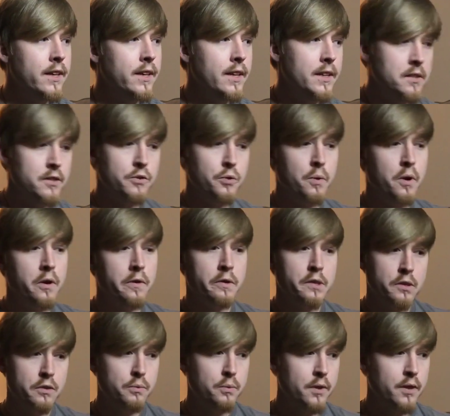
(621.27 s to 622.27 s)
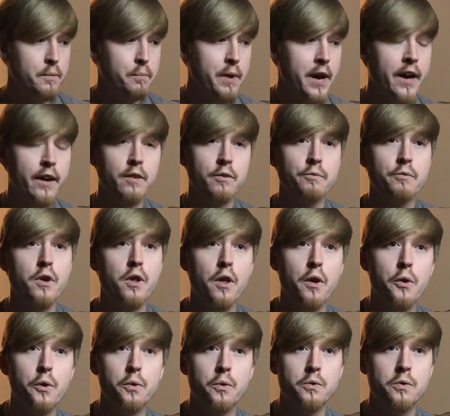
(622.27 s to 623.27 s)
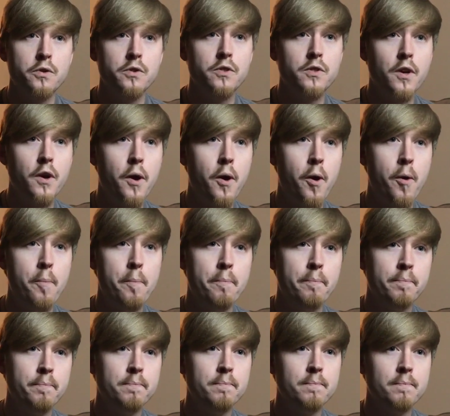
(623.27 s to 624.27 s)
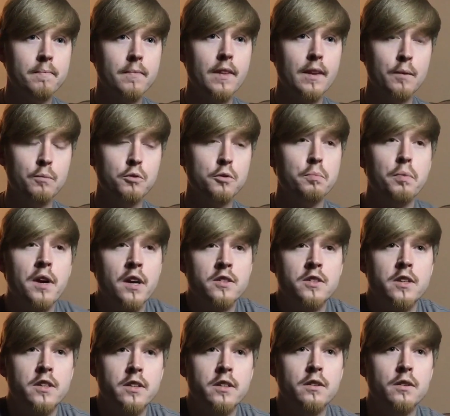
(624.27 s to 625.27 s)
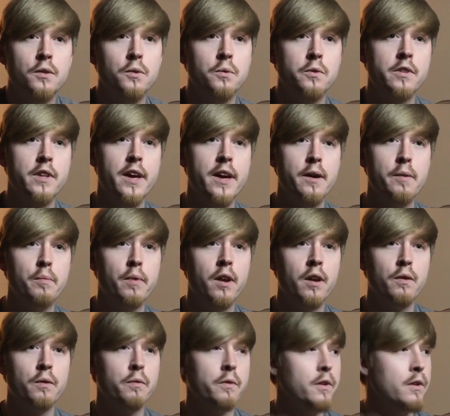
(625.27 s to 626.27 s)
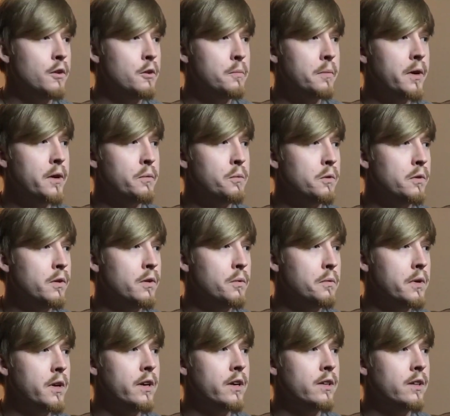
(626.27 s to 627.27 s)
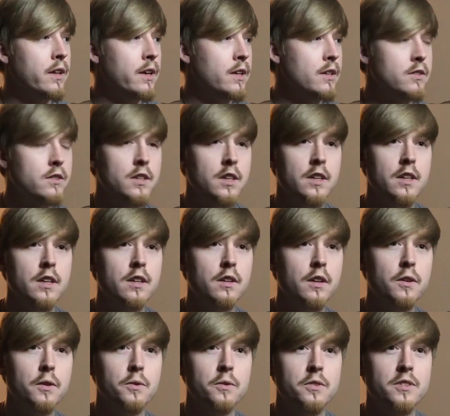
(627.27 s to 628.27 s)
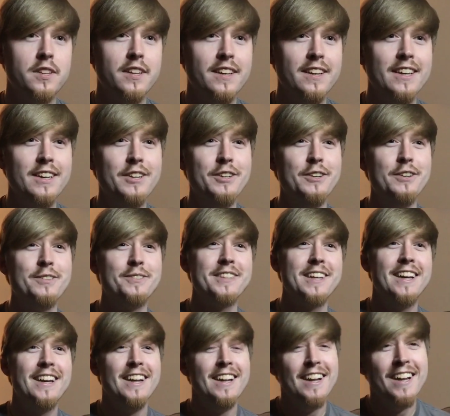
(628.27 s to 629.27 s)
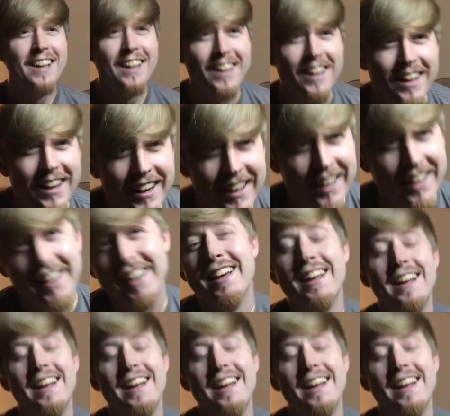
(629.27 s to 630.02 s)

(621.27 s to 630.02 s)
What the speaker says: into all this with a bag of clothes. I'm surprised I didn't lose that, but I don't think nobody wanted to wear like stinky clothes. You know what I'm saying? Like,